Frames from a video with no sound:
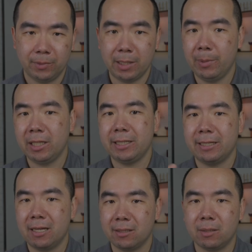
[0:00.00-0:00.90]
The ability
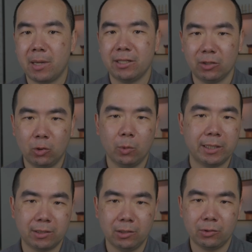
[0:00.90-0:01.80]
to customize the
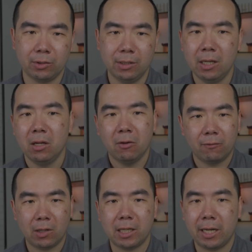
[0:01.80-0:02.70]
cooling solution,
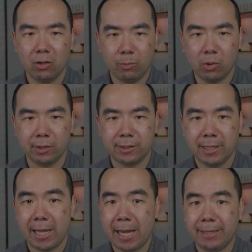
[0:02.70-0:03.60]
front I/O ports,
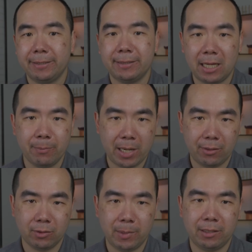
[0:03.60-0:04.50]
and the design
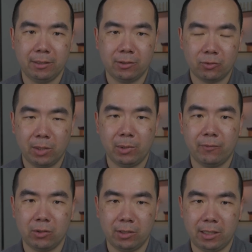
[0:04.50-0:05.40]
panels makes it extremely
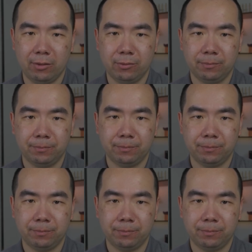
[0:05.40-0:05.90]
versatile.